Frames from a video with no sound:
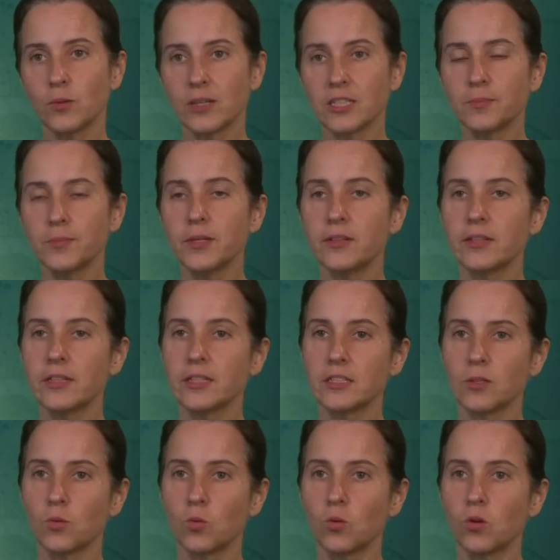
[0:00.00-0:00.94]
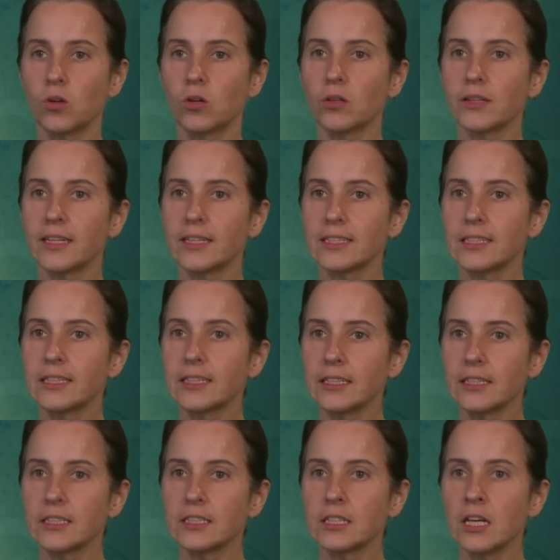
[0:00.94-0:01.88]
to experience the world as it
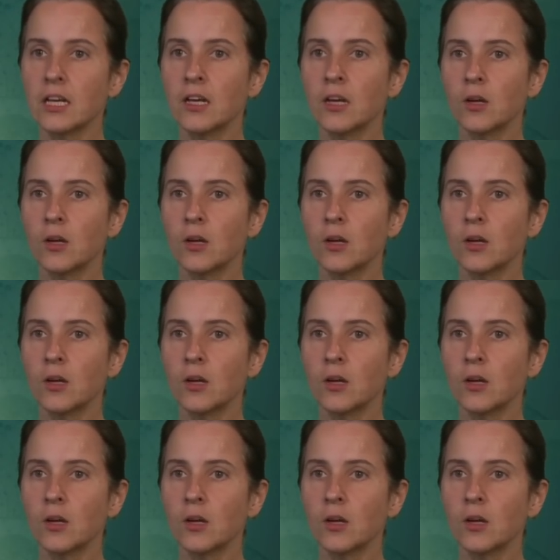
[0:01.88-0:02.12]
is.